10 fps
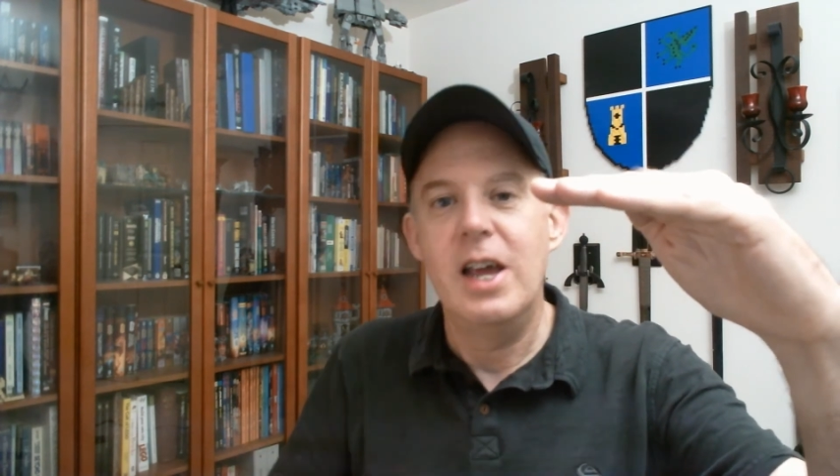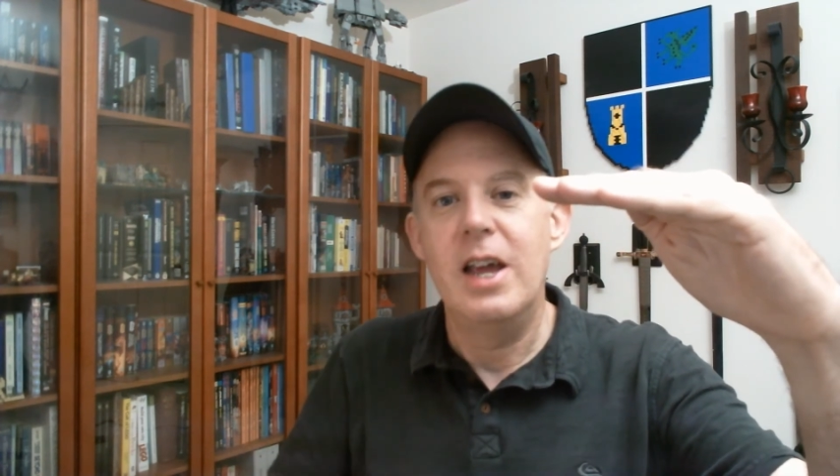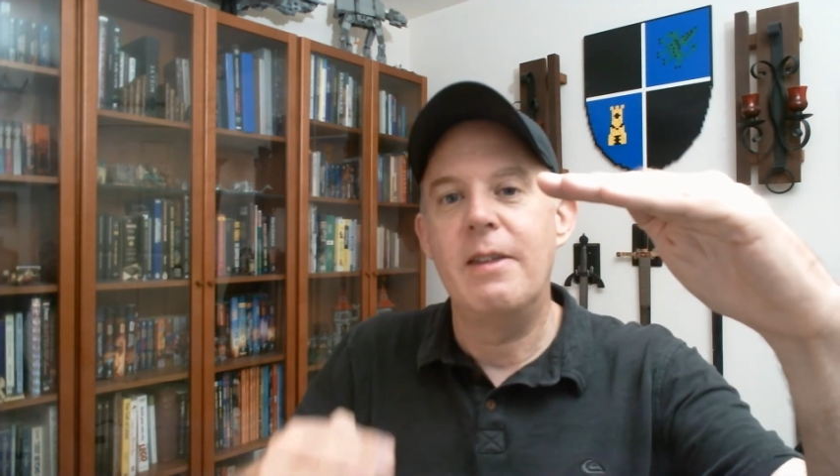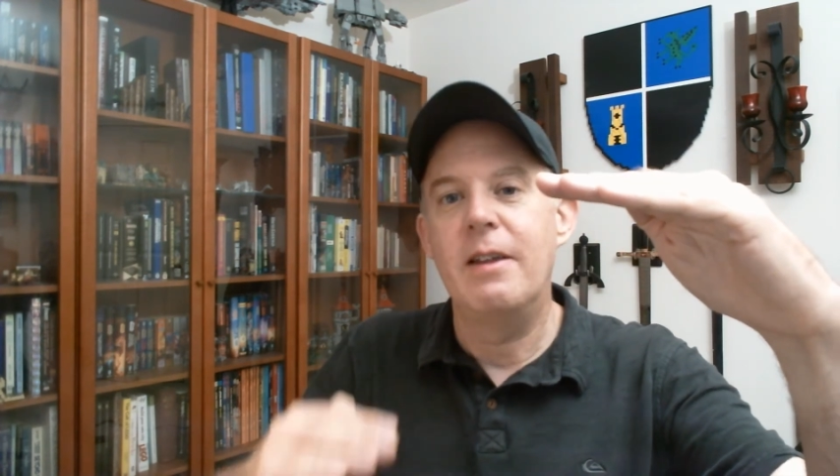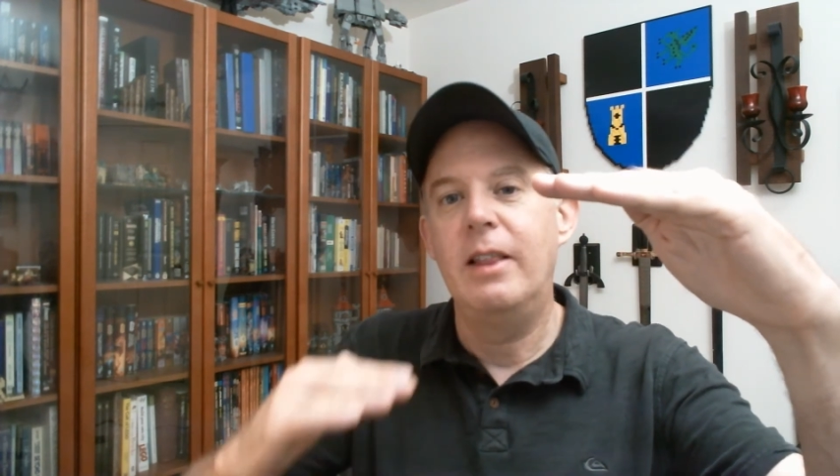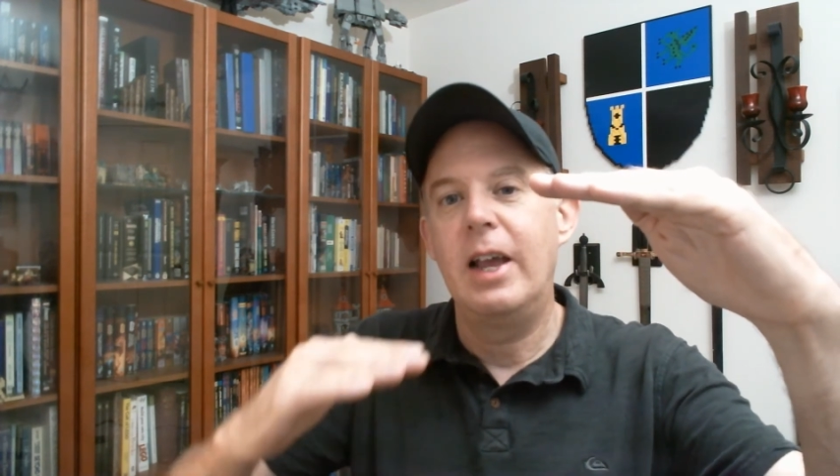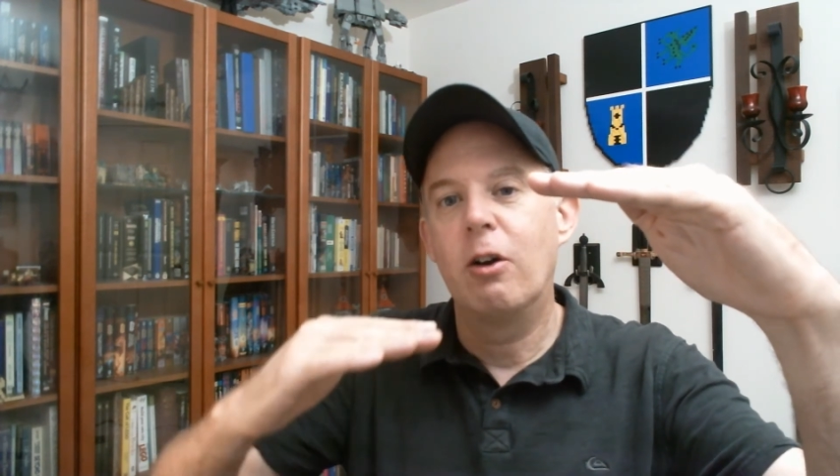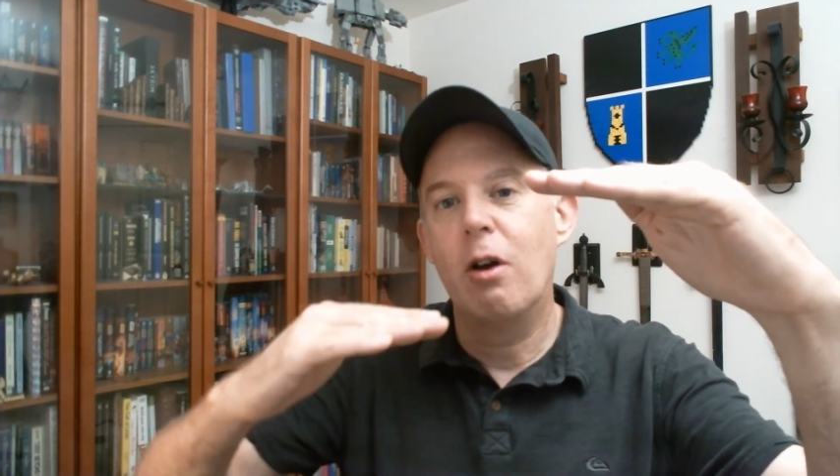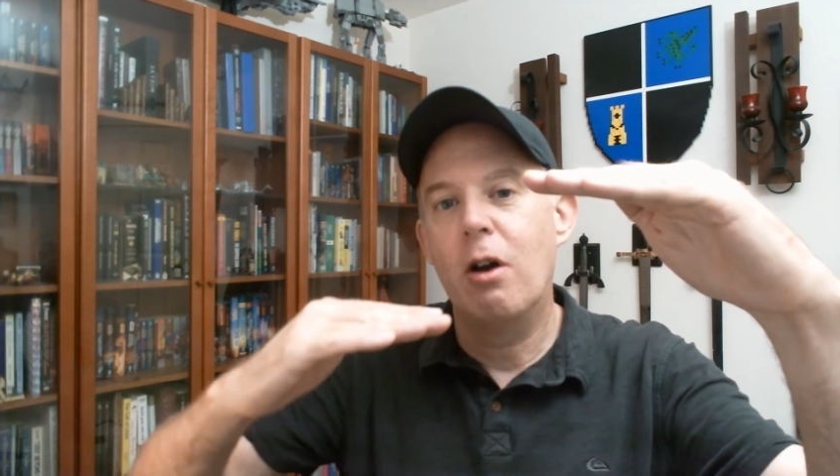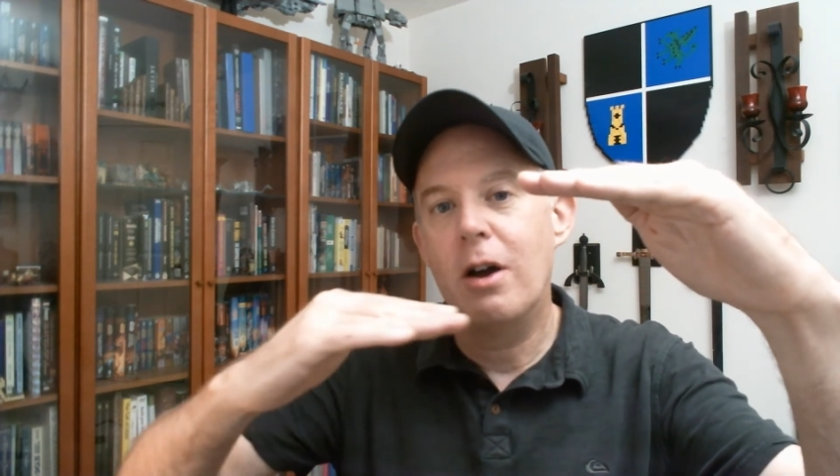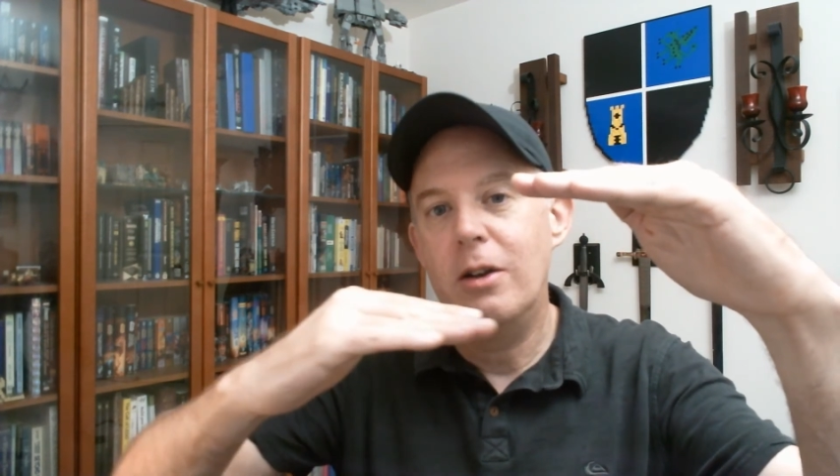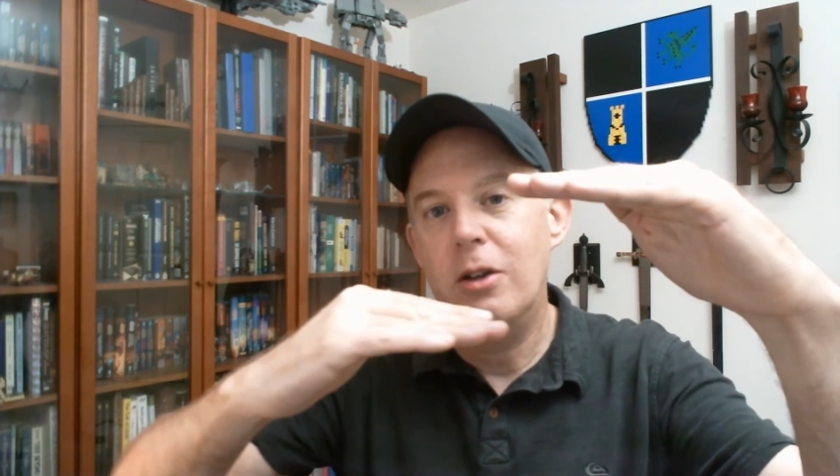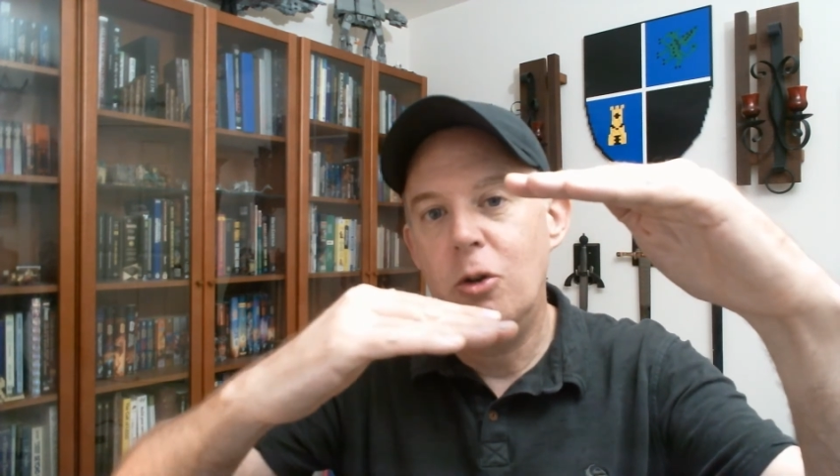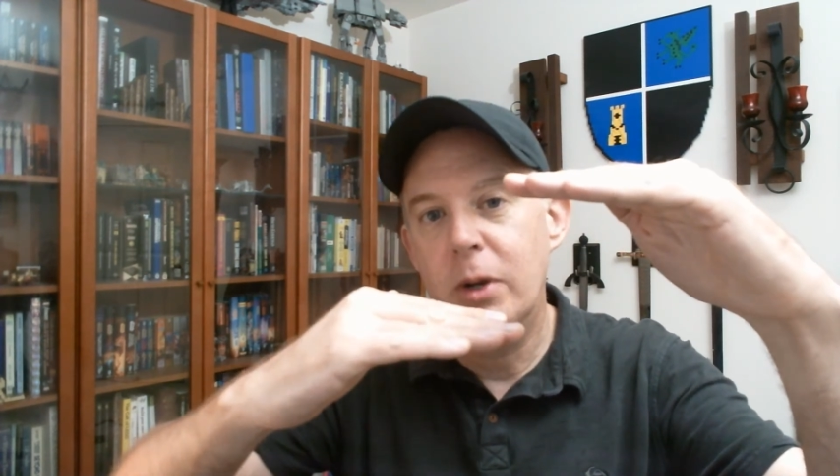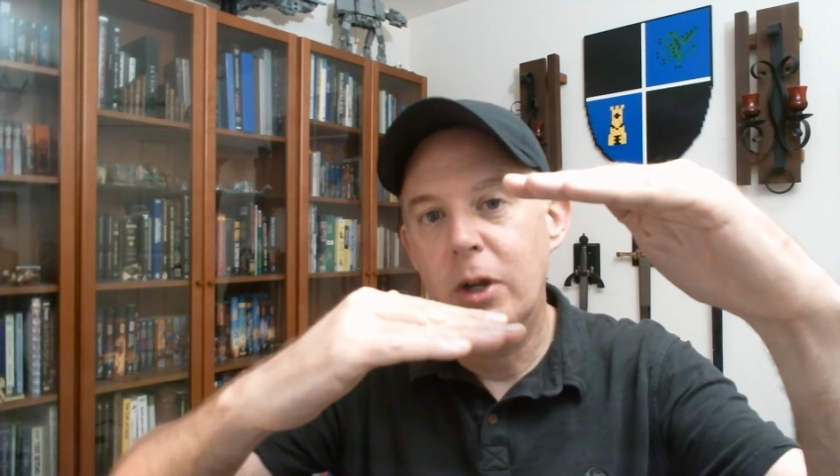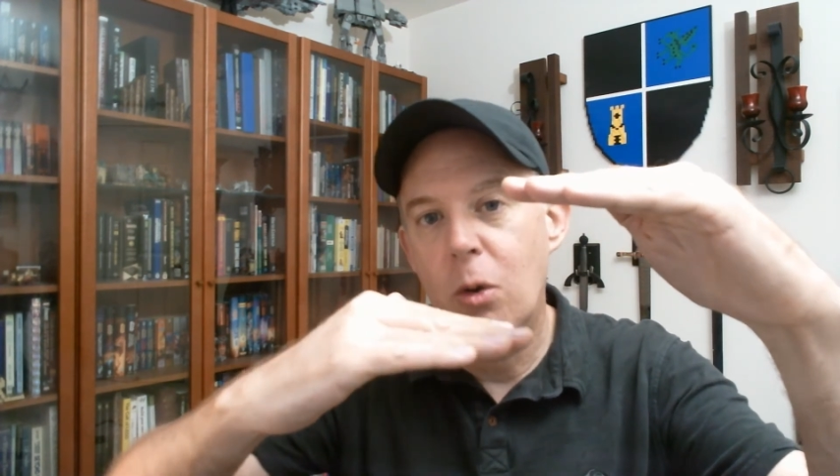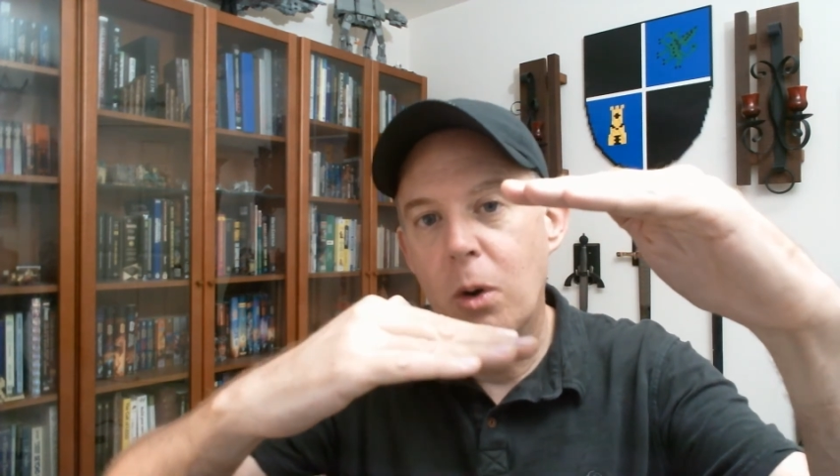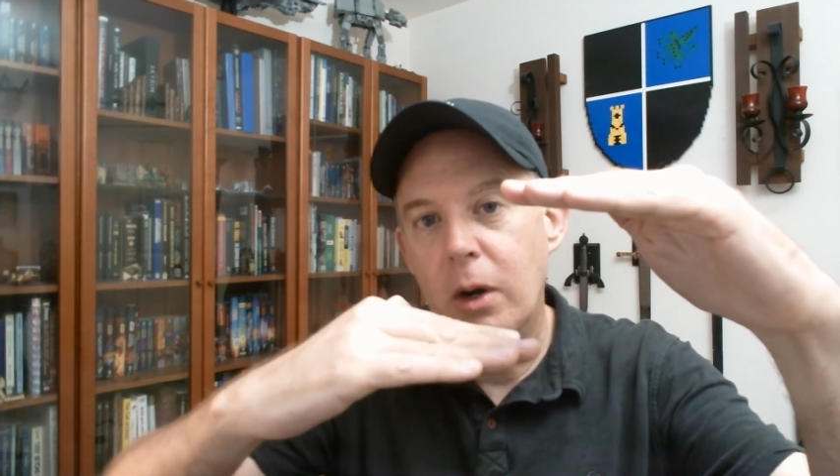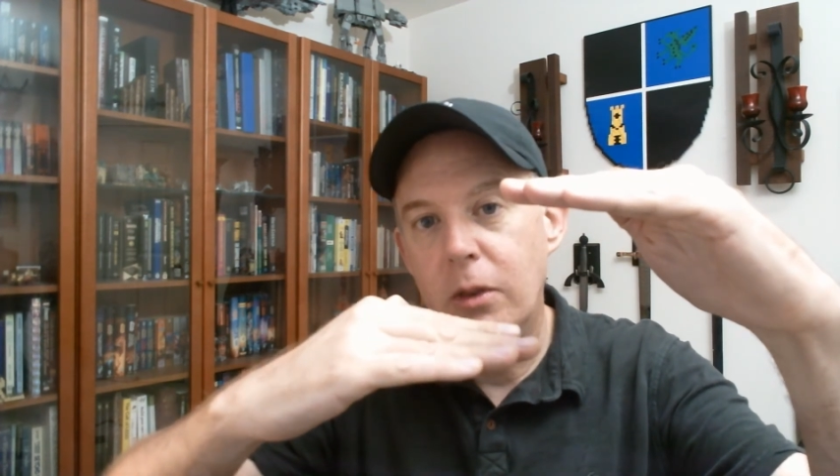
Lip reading: and then later on you record